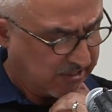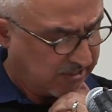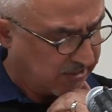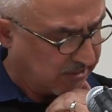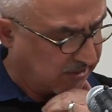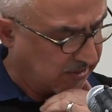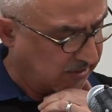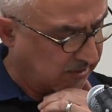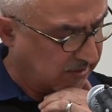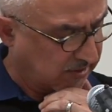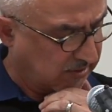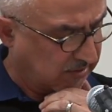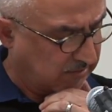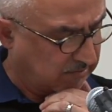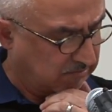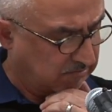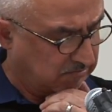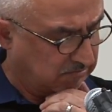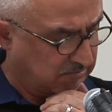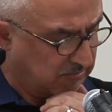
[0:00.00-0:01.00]
uh,
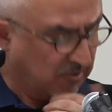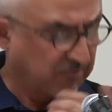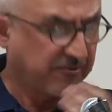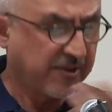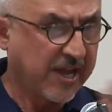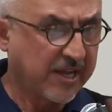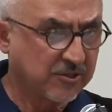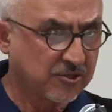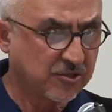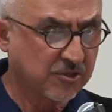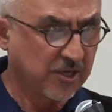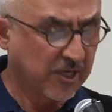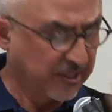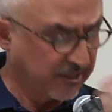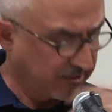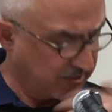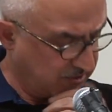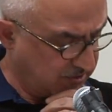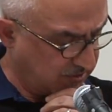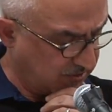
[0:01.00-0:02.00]
in fact,
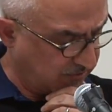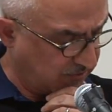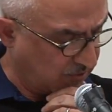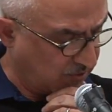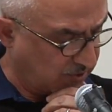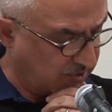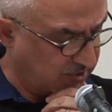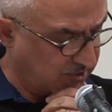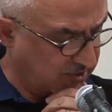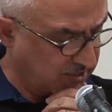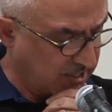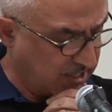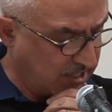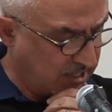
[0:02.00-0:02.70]
Stalinist, of course,